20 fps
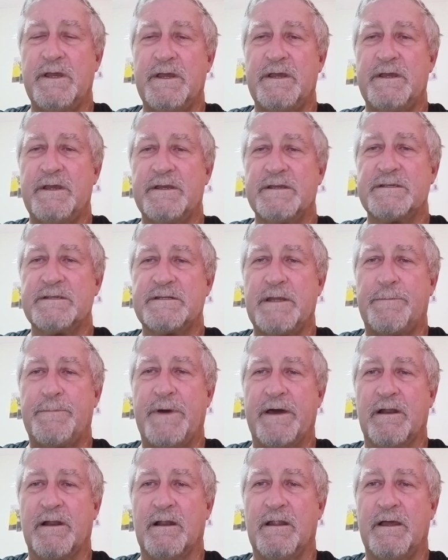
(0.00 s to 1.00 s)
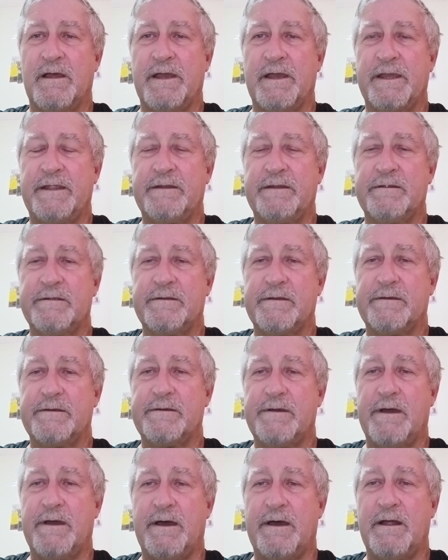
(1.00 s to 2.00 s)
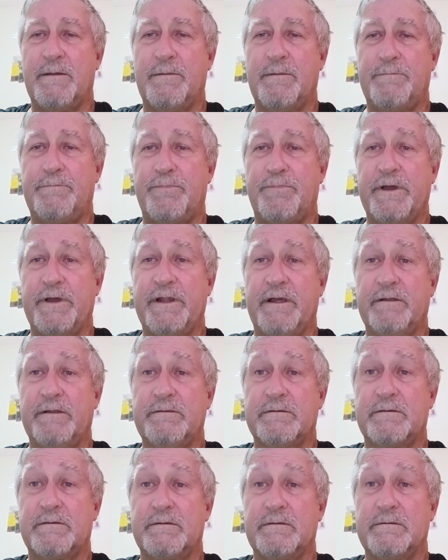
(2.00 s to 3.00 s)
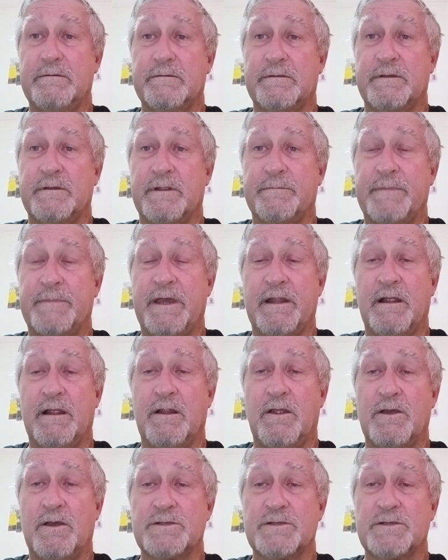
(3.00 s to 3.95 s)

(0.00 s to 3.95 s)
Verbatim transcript: step out of line. I'll point out to them, and I'll also